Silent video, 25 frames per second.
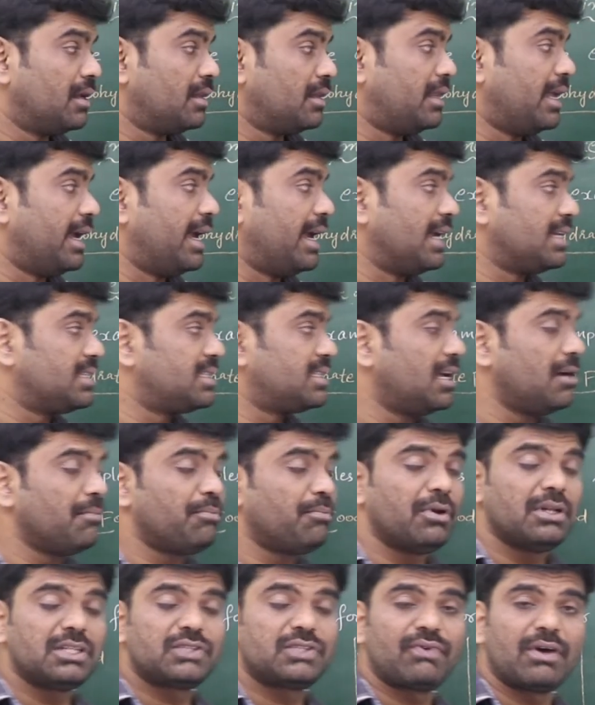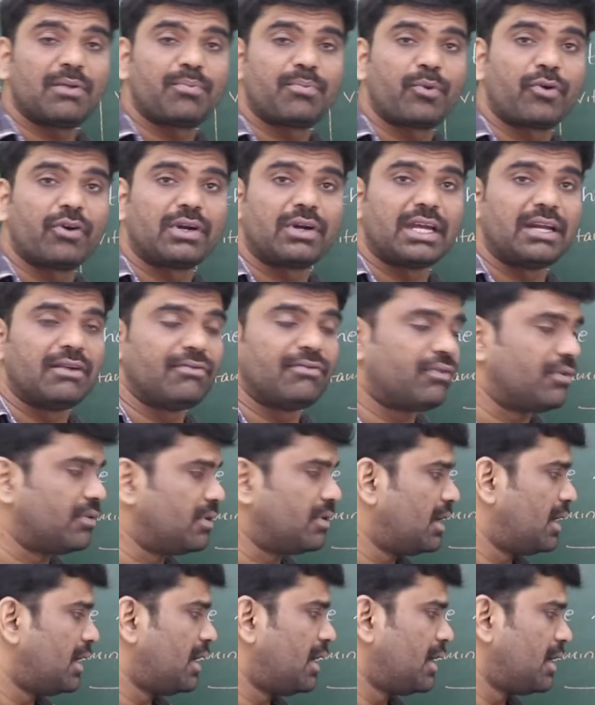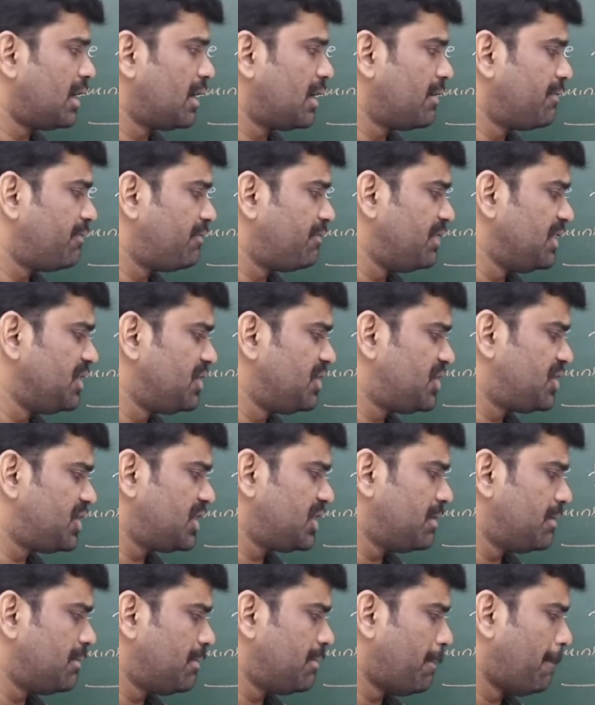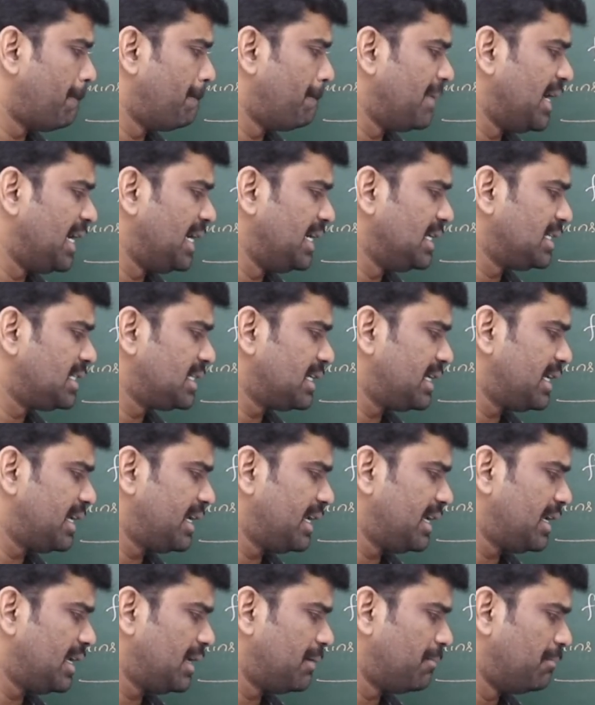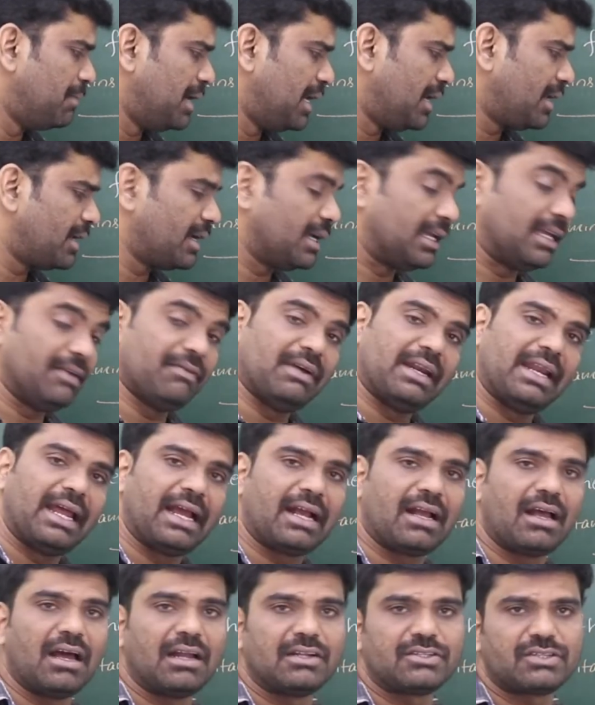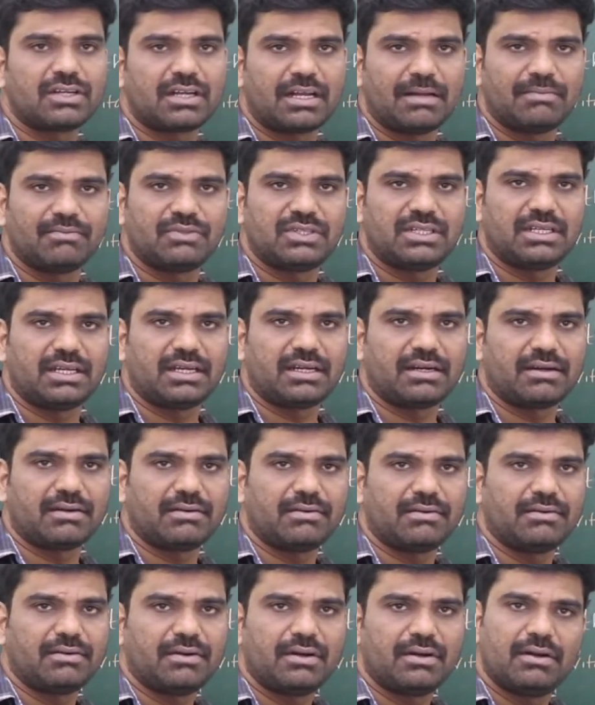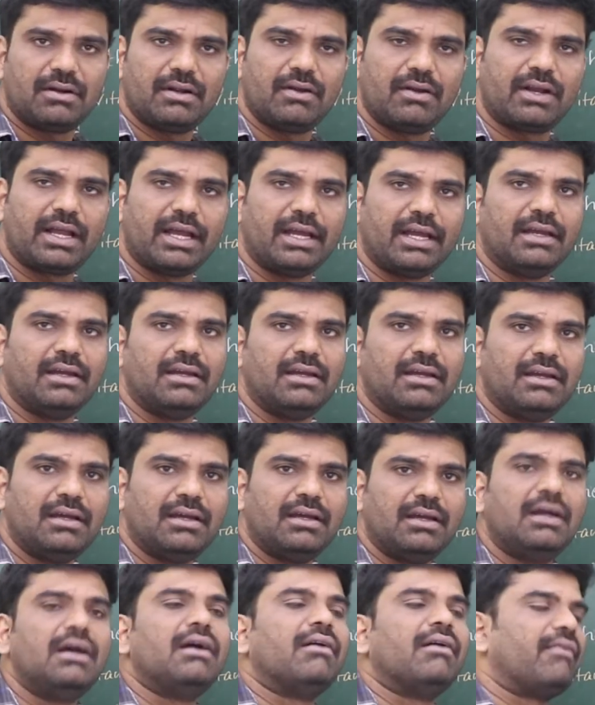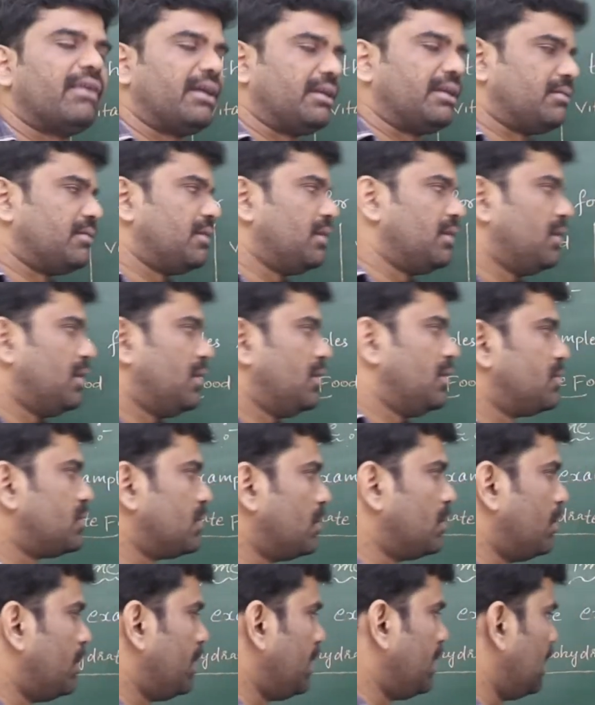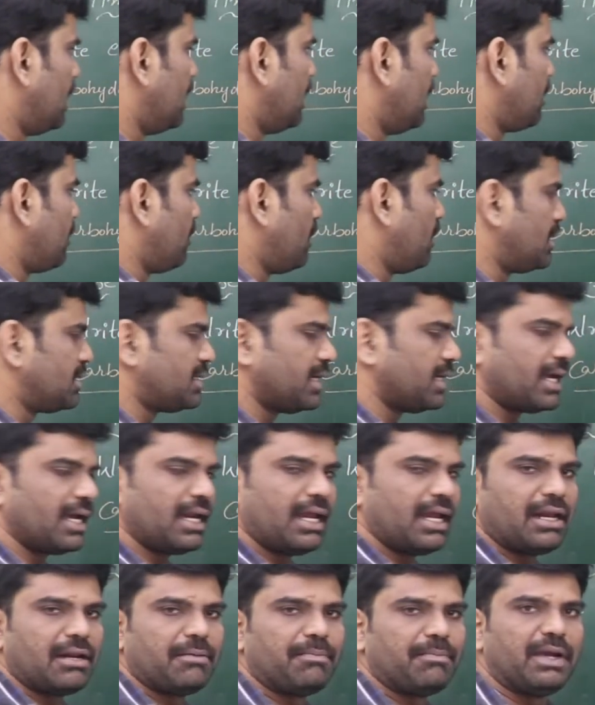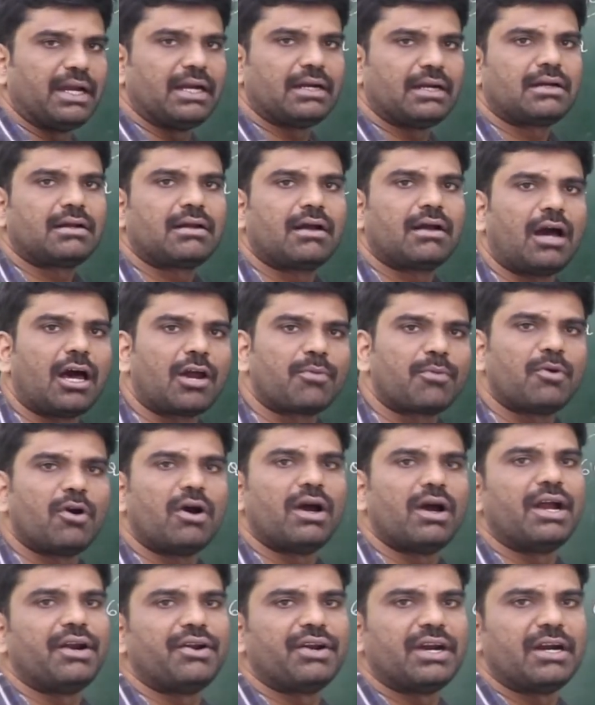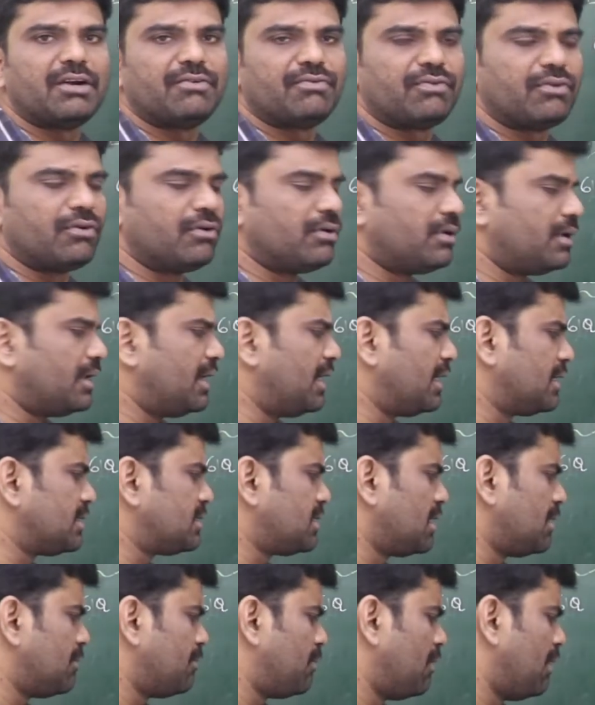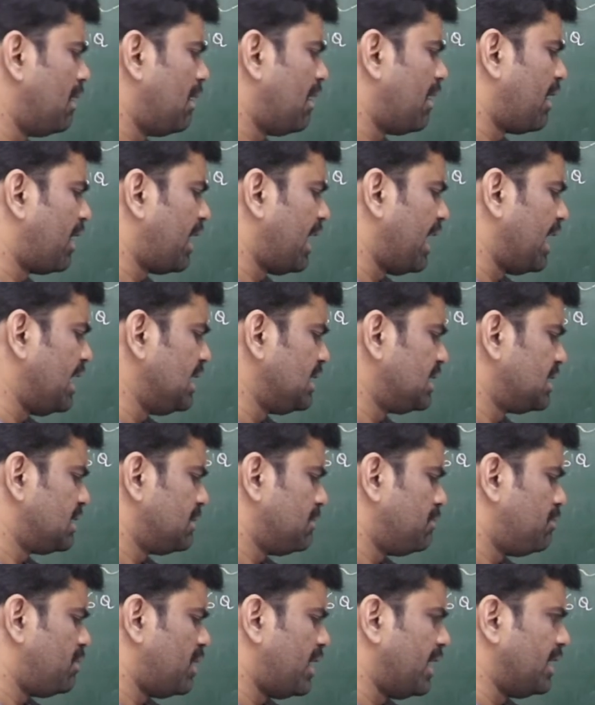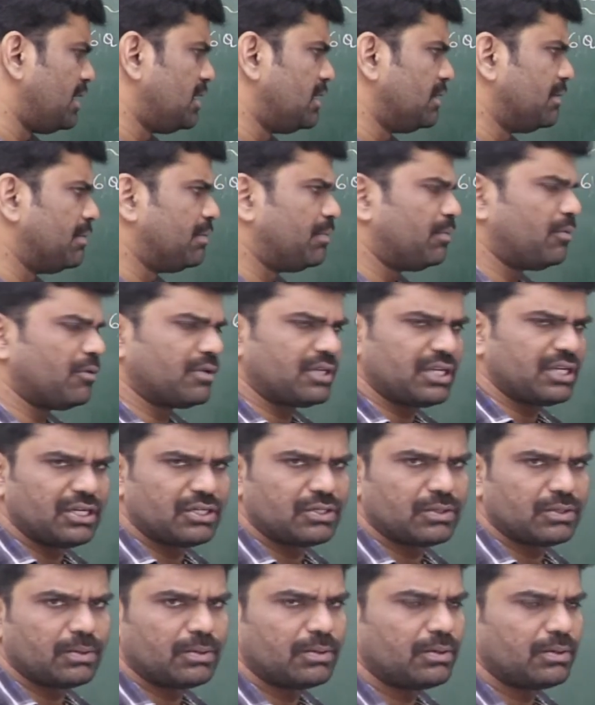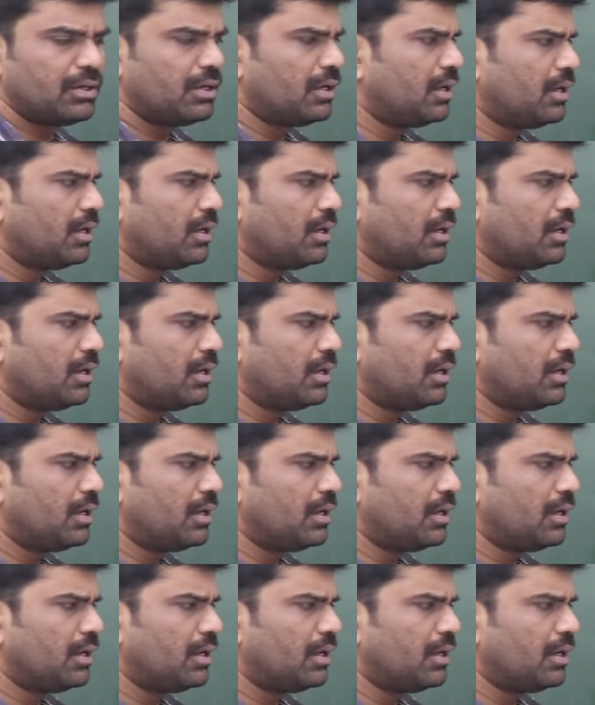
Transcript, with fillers: The examples for protein food are fish, meat, milk, even egg also comes here. Okay, right. So here, once again I repeat, carbohydrate food, example, rice, bread, potato.